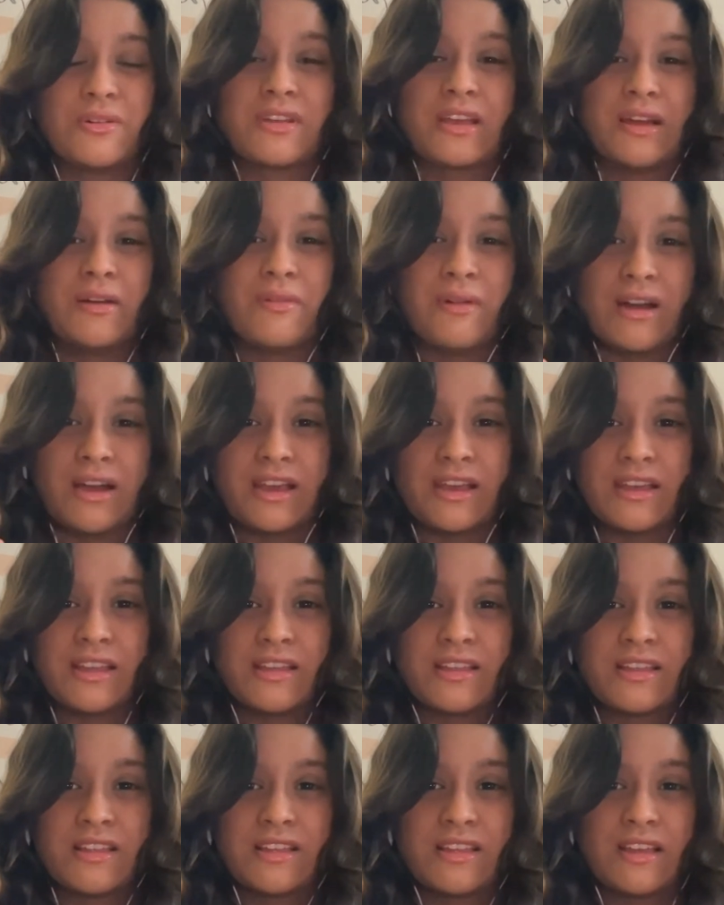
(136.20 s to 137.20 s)
get why.
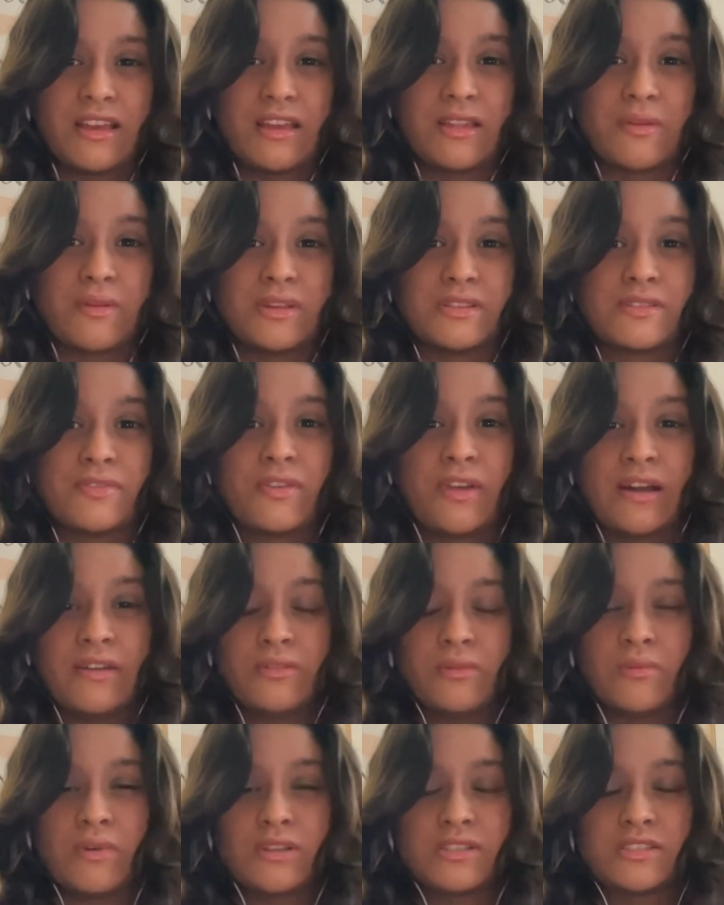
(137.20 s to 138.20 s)
Anyways, if you
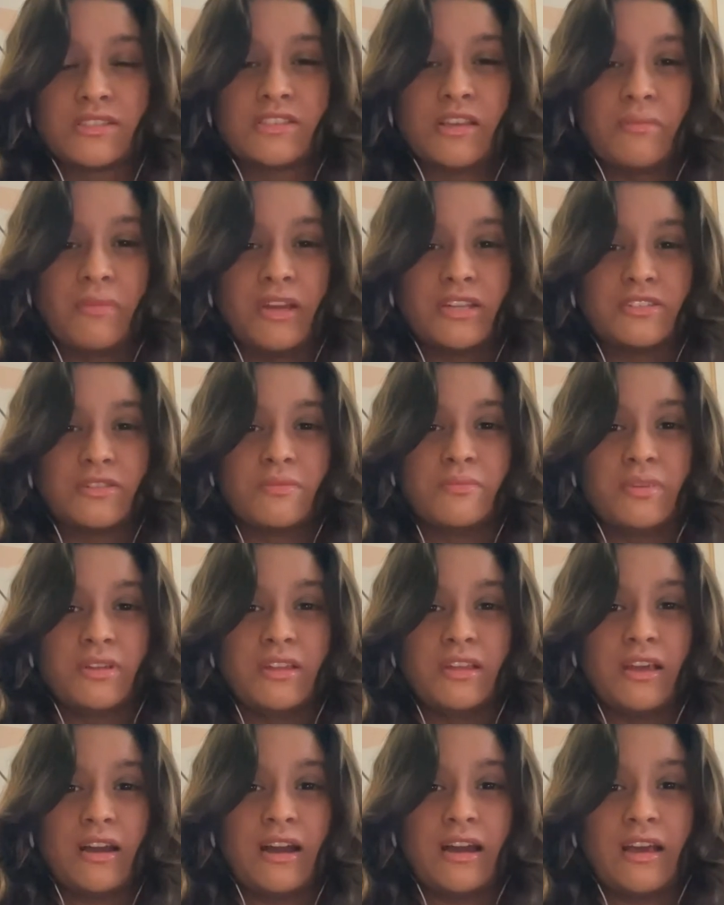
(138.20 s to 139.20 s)
haven't watched The Summer I Turned
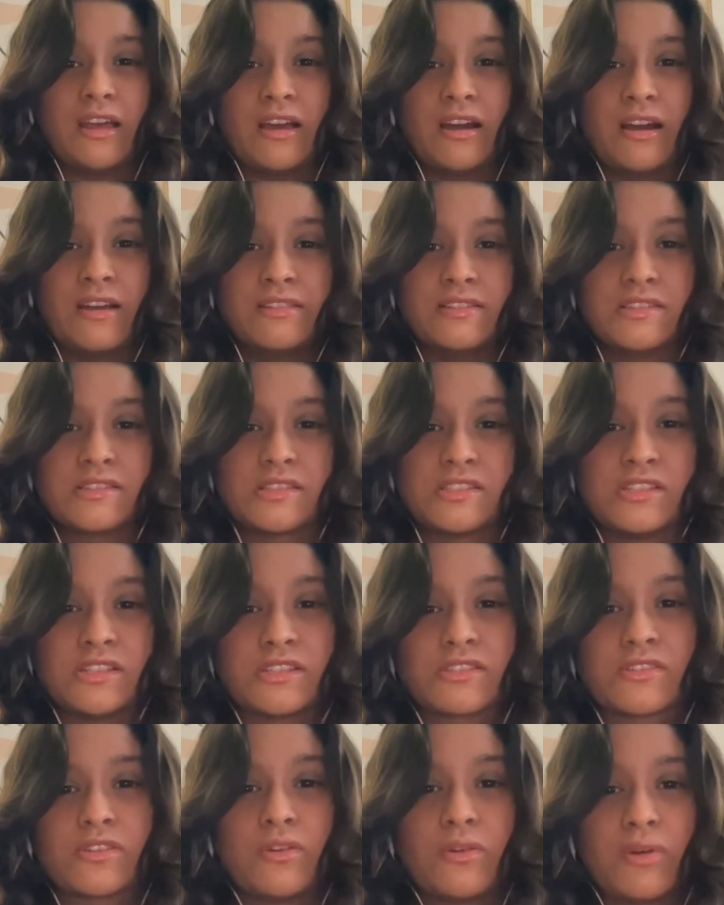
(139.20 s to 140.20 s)
Pretty, I highly
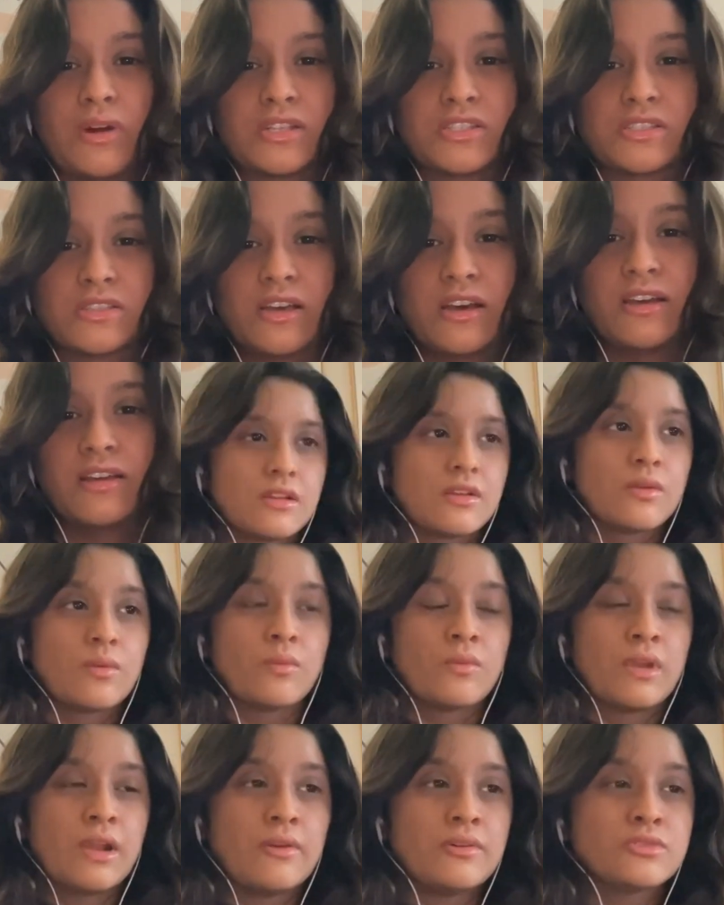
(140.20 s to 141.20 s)
suggest go watch that.
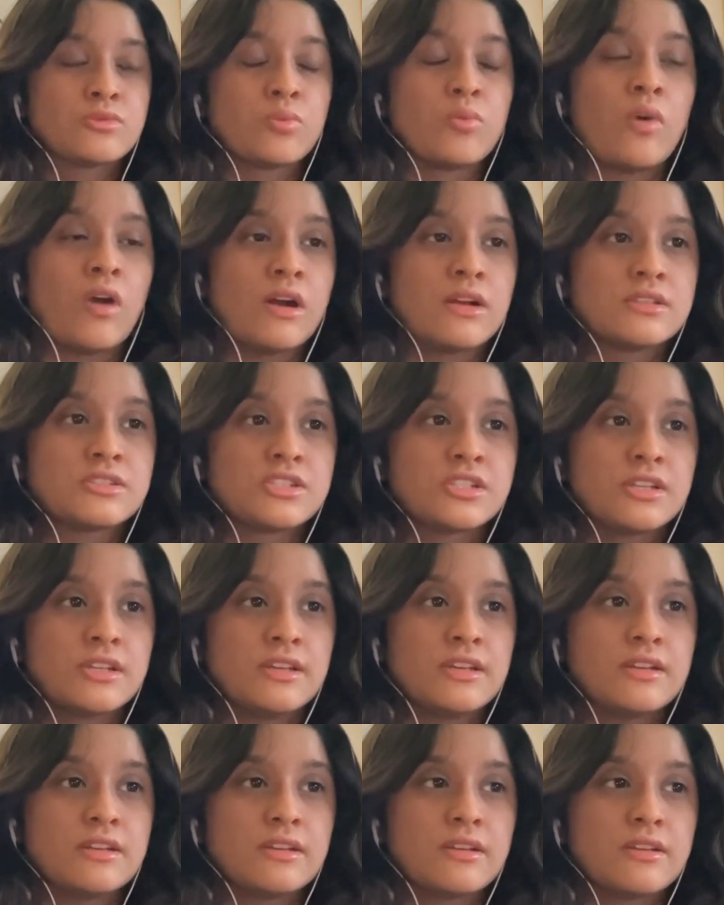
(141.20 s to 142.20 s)
When I was
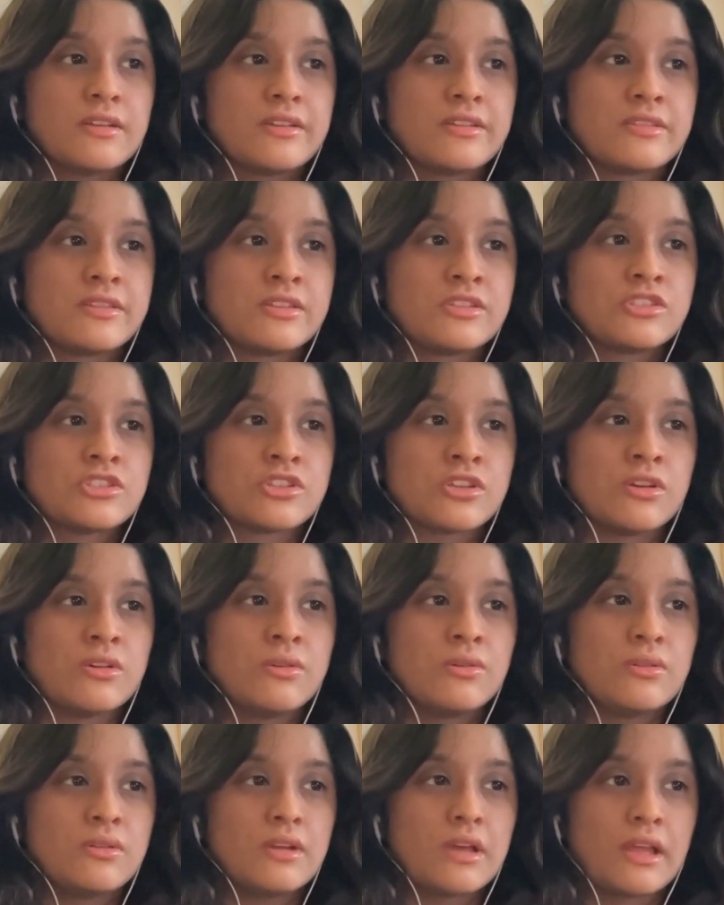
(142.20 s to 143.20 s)
watching the
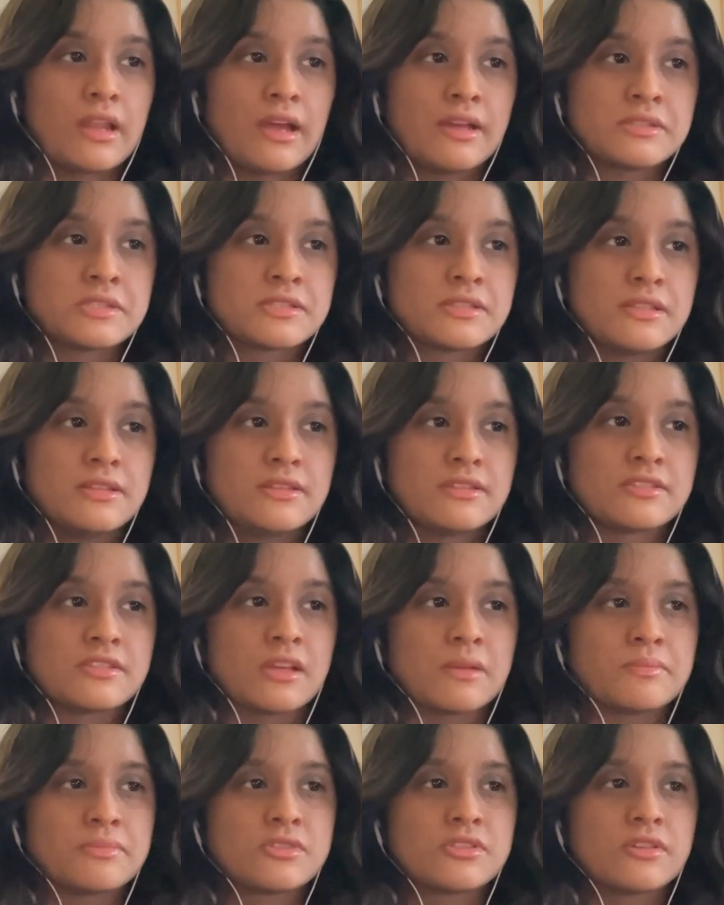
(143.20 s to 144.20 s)
show and I seen this
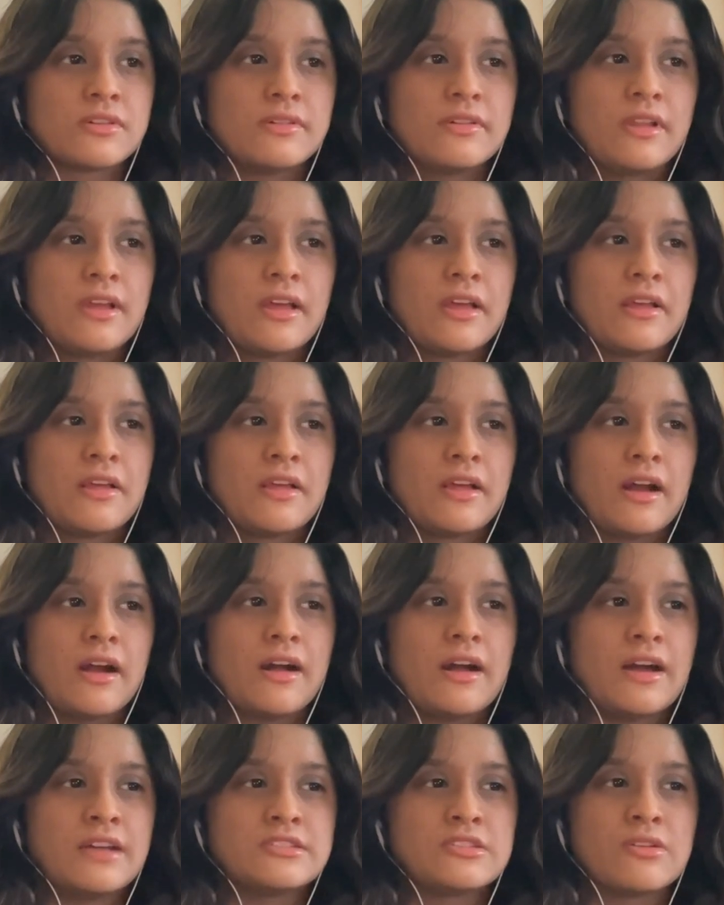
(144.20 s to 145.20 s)
episode,
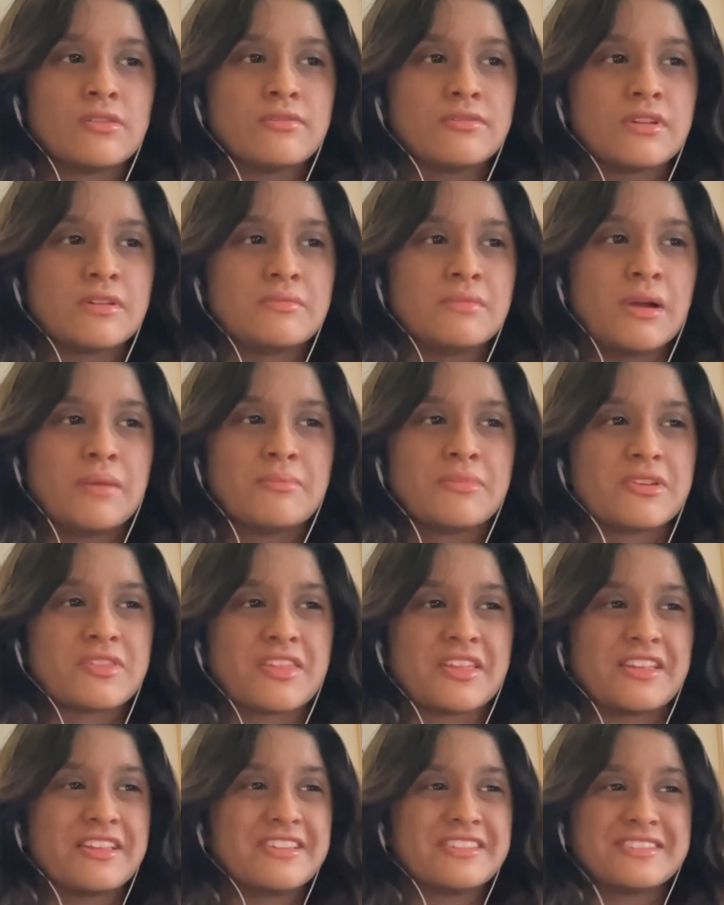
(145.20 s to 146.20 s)
I don't remember
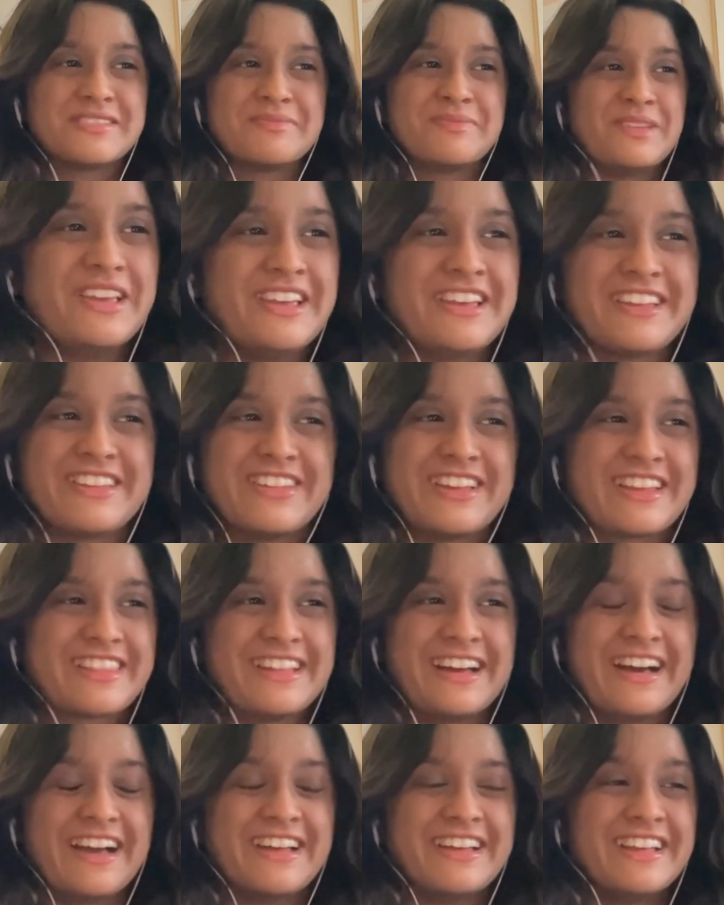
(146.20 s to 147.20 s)
this being
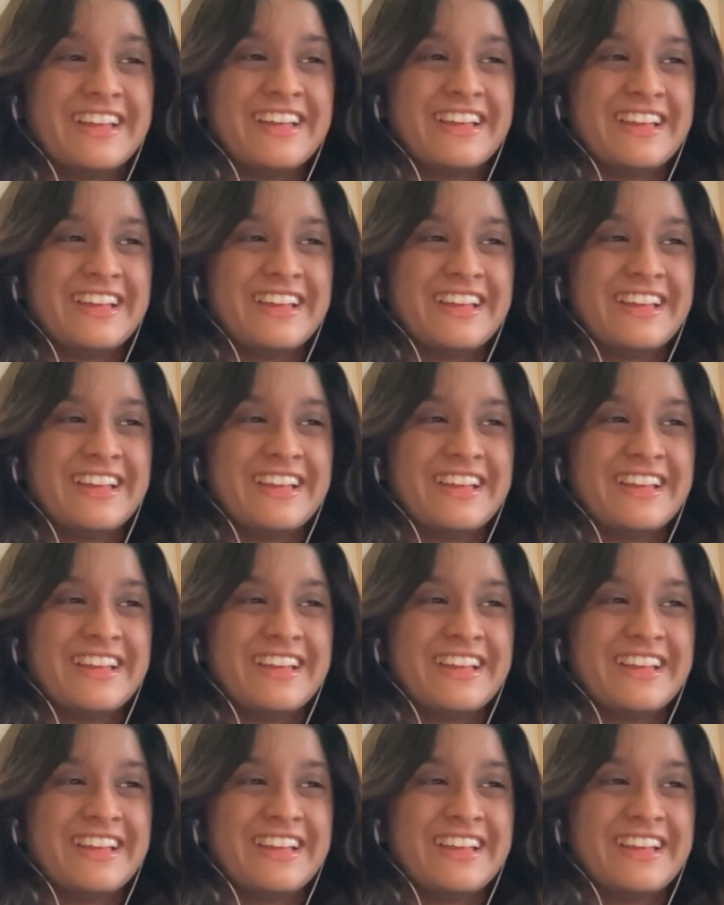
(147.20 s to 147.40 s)
like that.